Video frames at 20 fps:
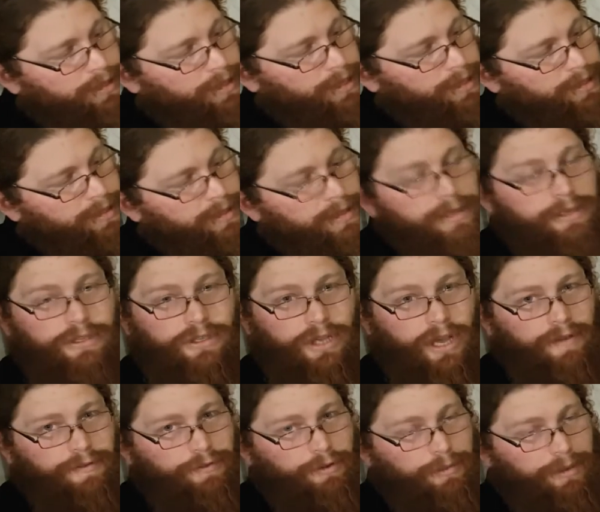It's
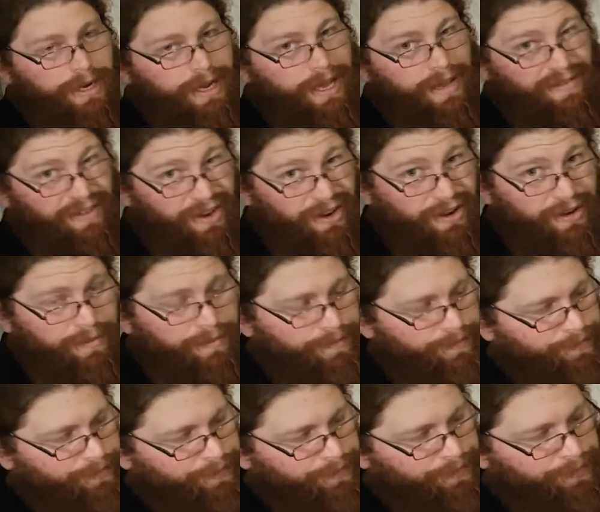softer but heavier,
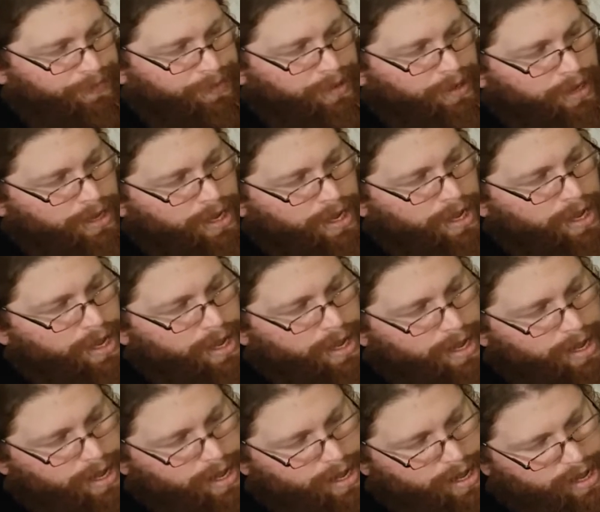
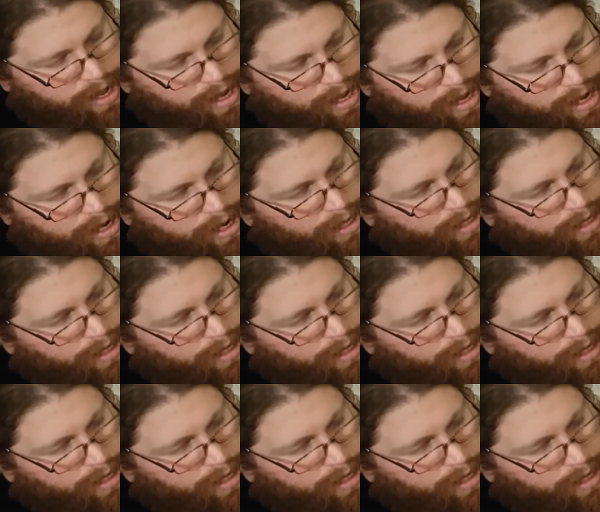and